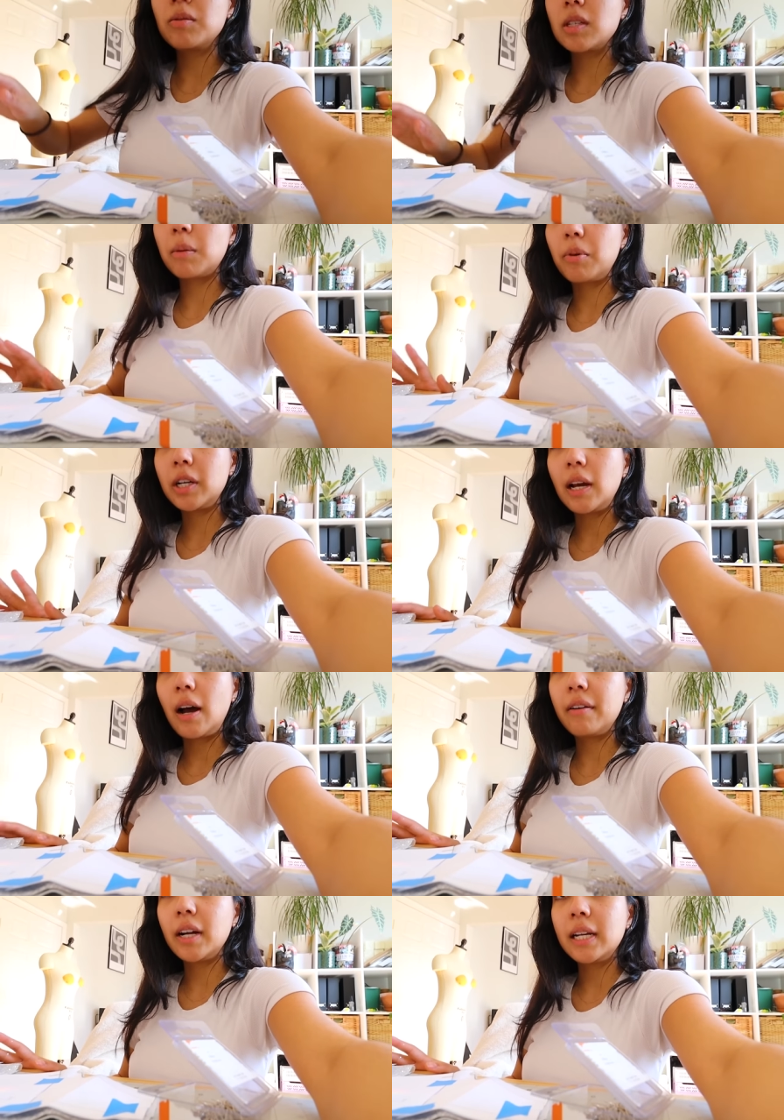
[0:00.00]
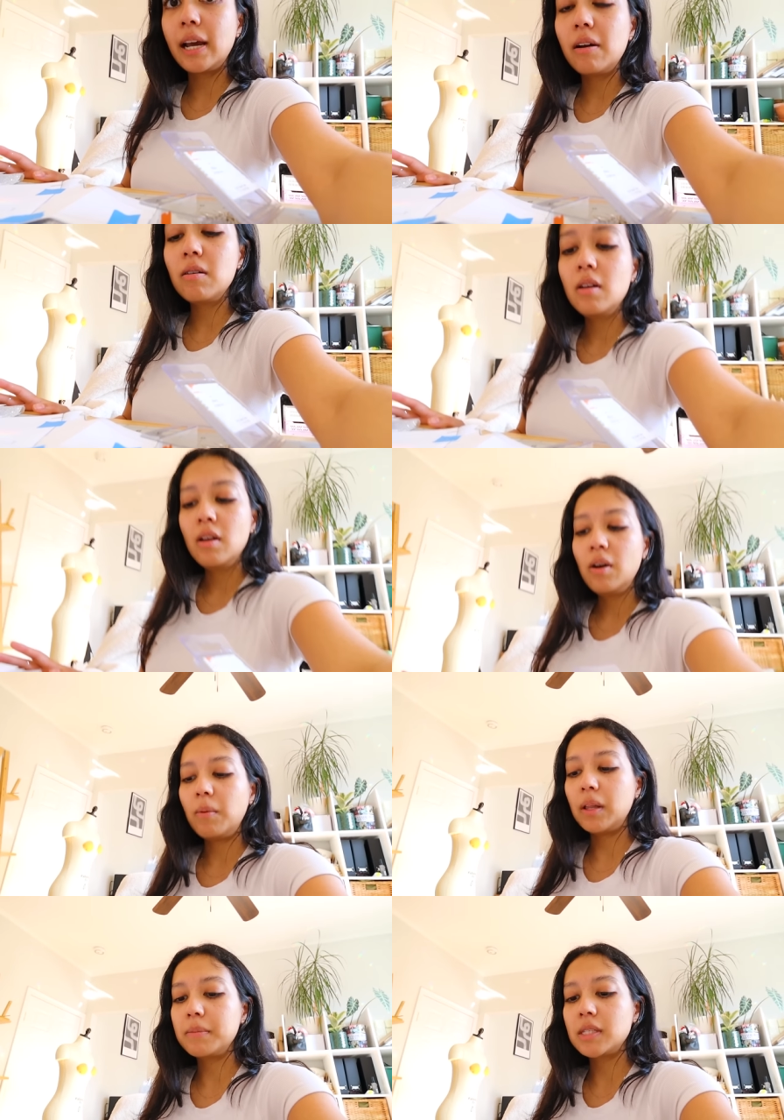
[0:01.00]
So it's like pretty high right now
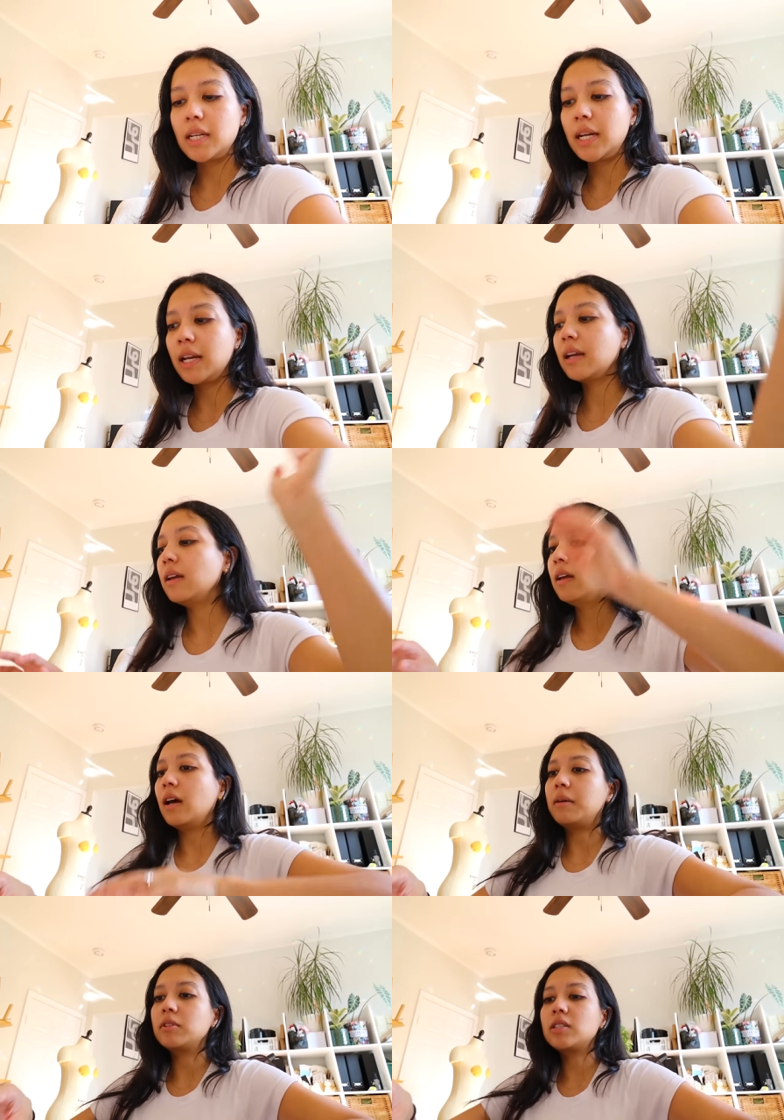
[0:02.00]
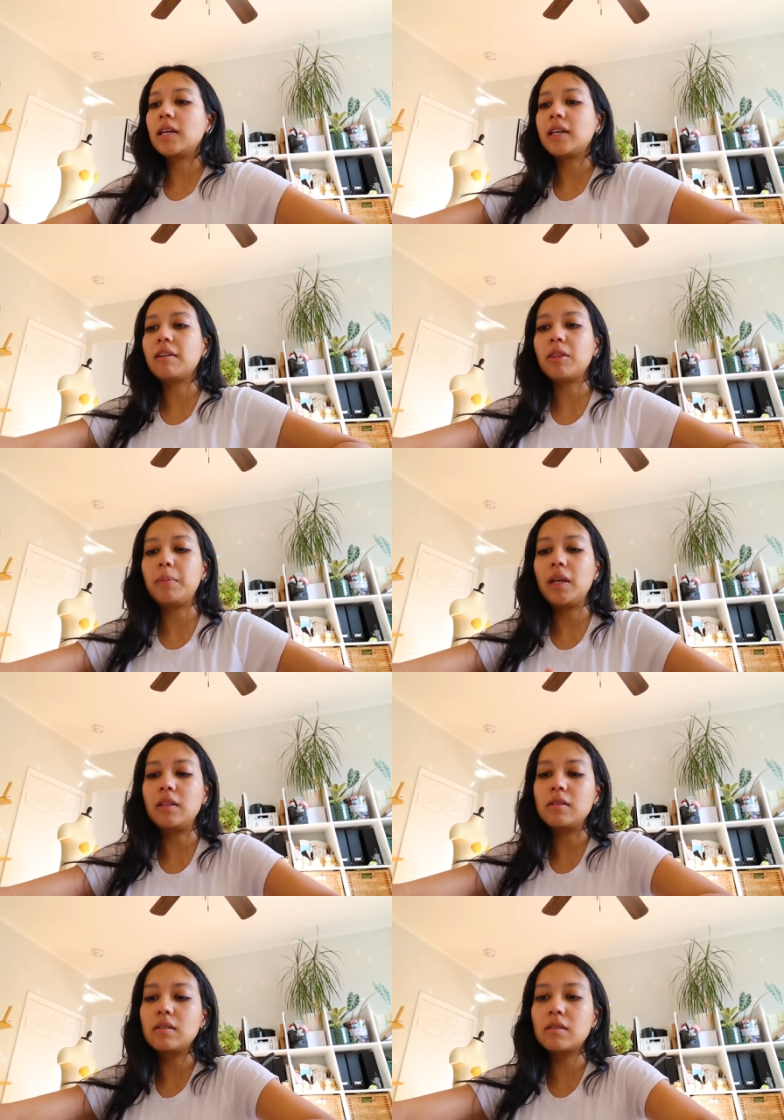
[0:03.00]
while I'm sitting. I'm just taking out the
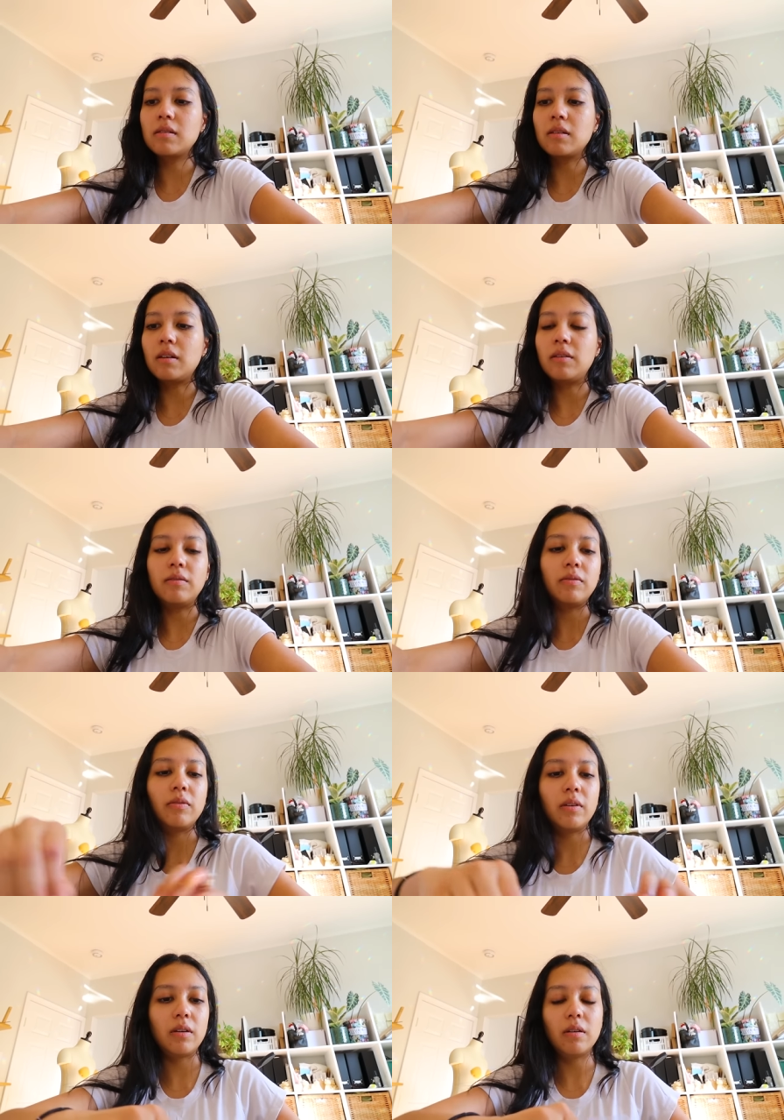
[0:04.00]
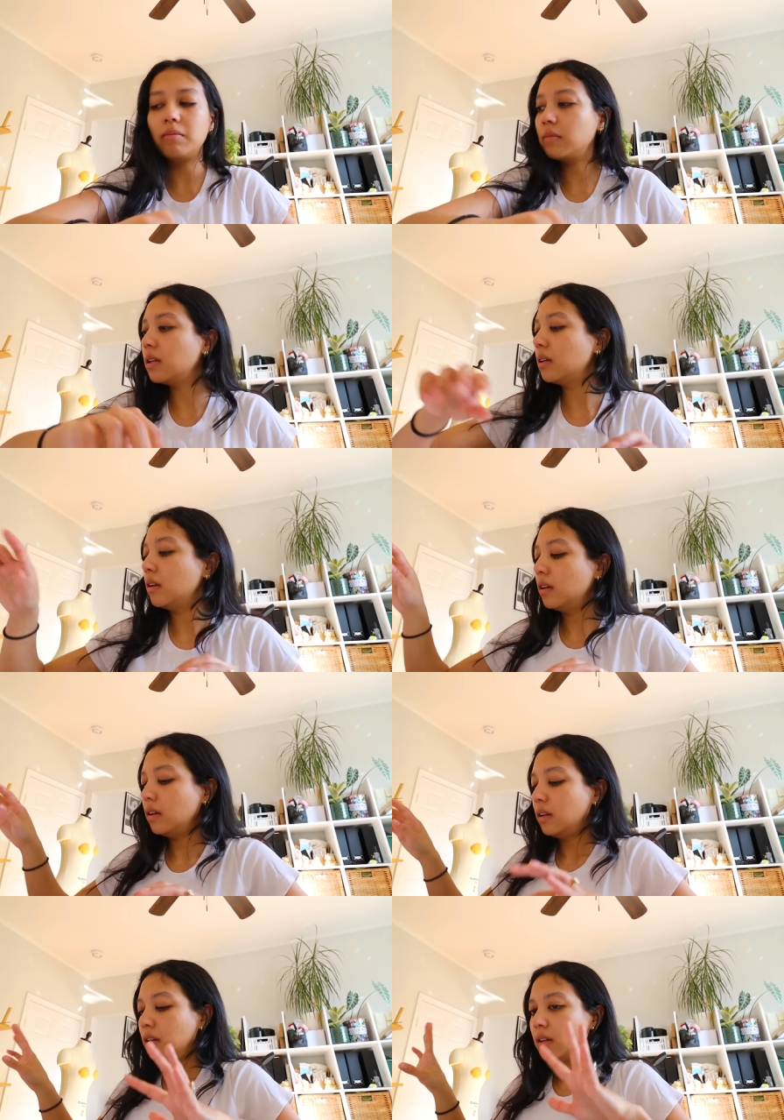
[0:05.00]
pins of um,
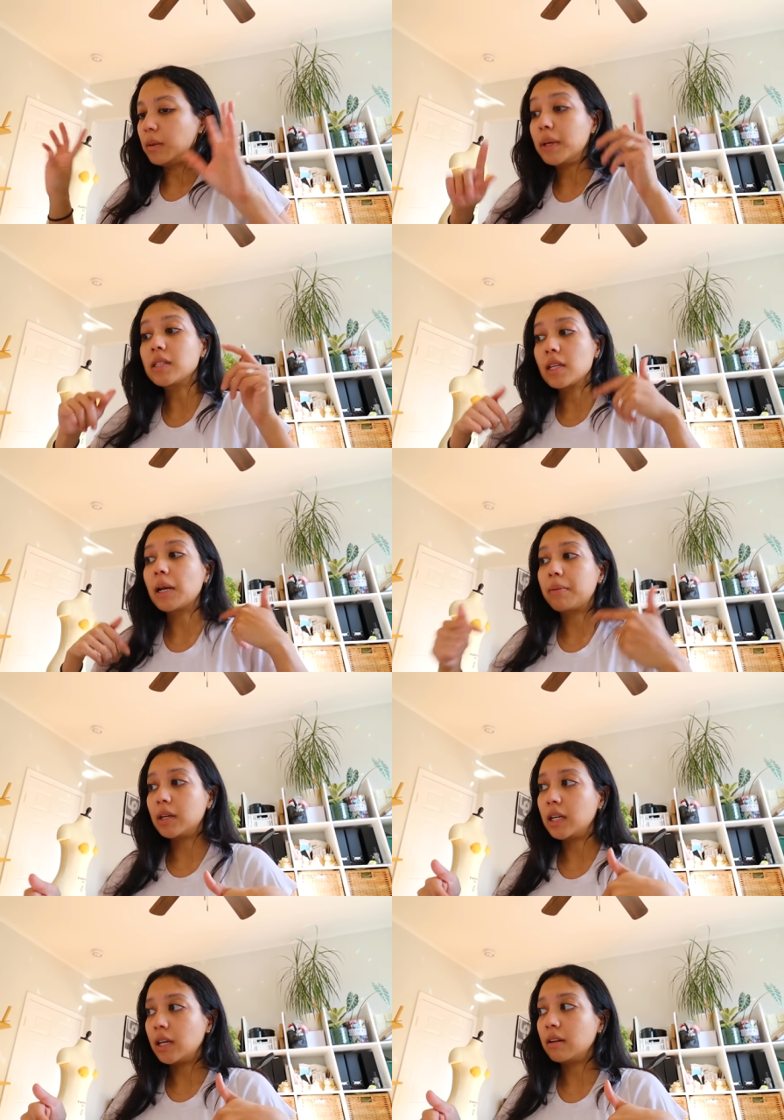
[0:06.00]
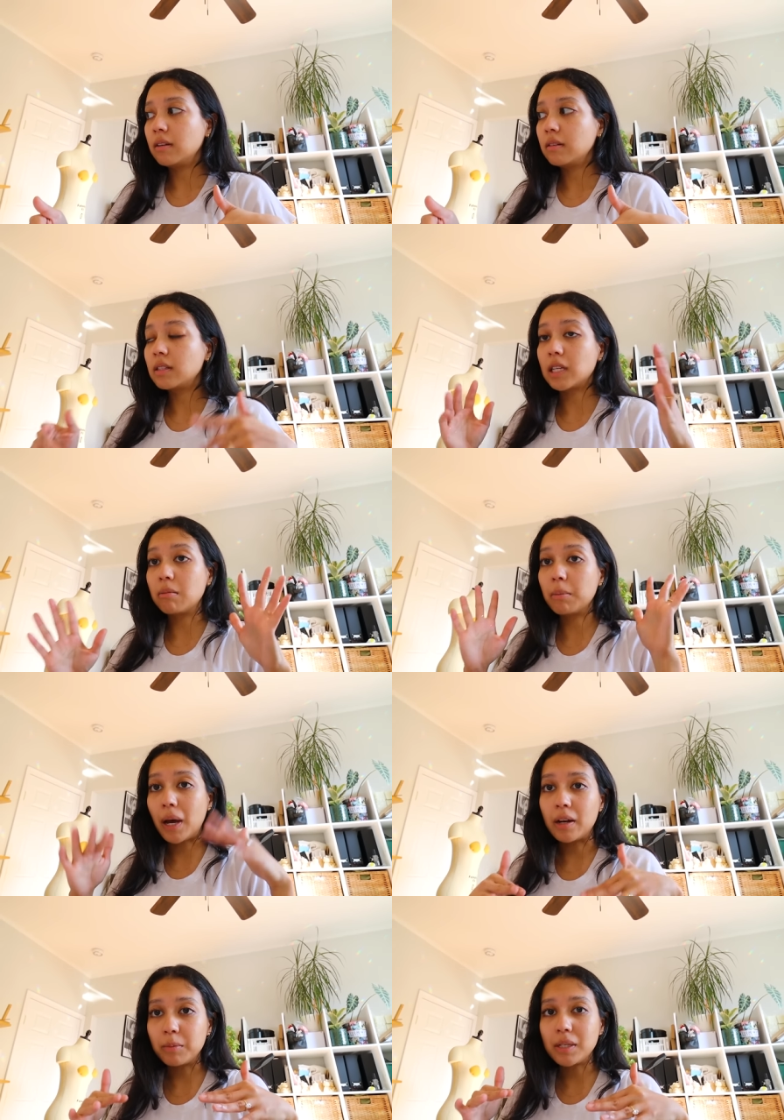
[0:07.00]
the pins that I put in to keep the
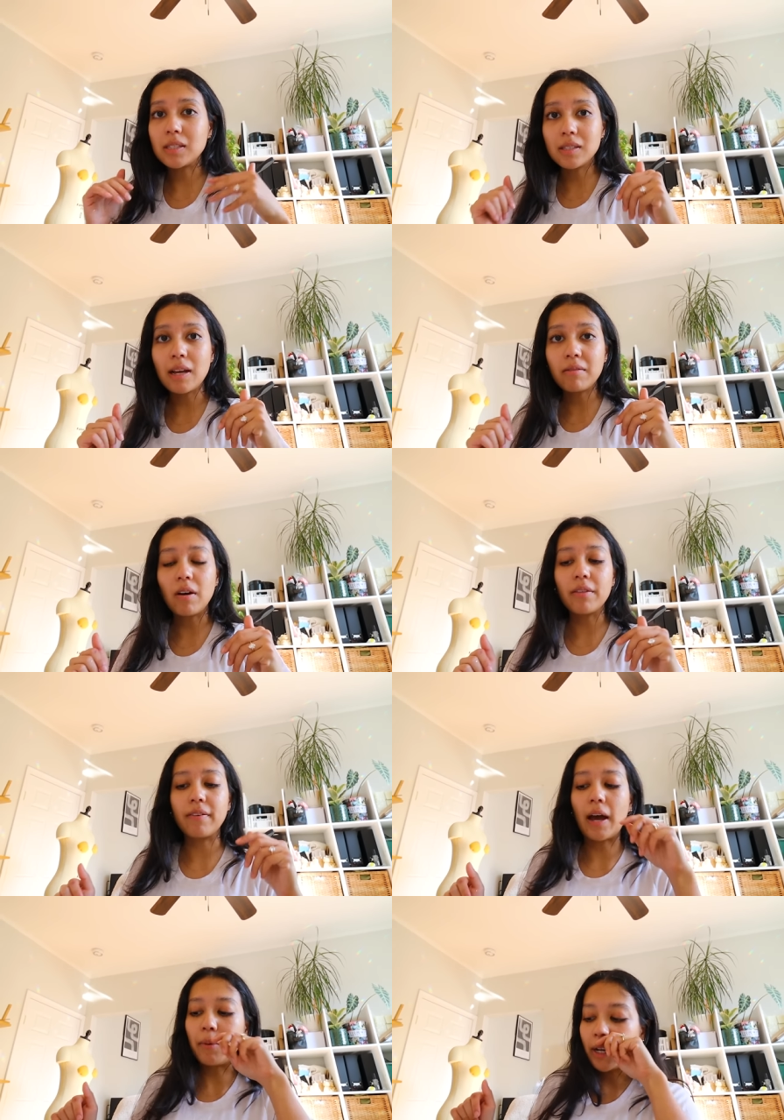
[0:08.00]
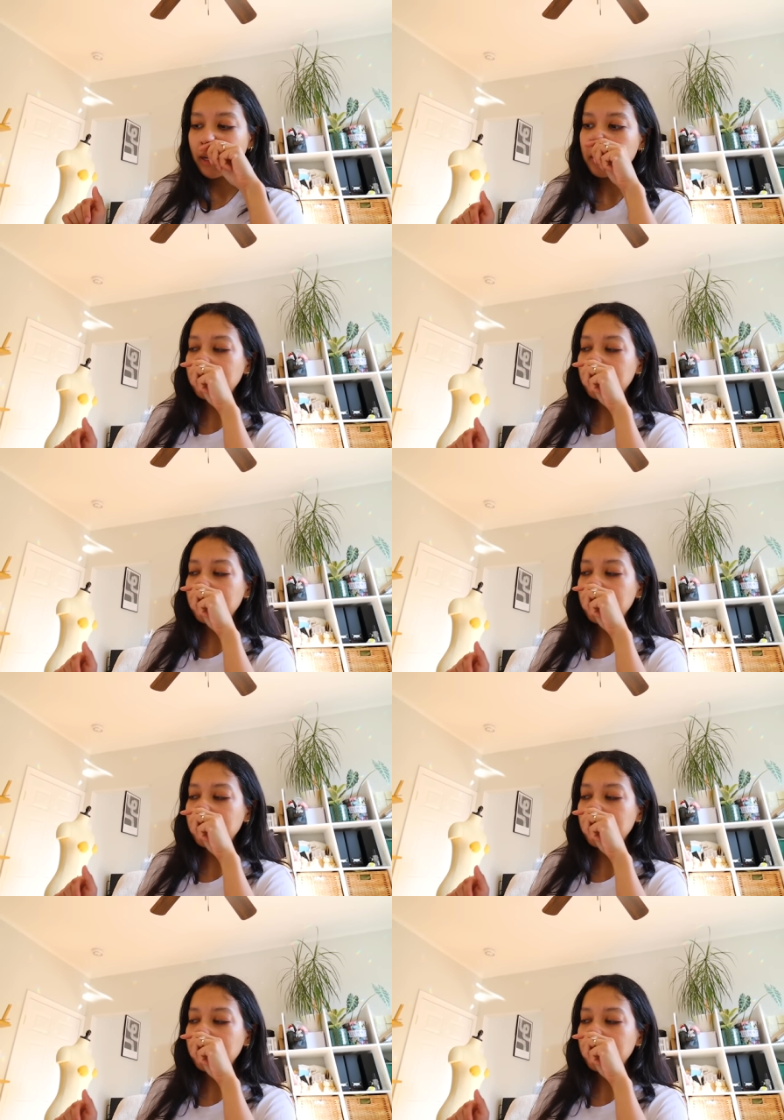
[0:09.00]
pattern pieces down on the fabric.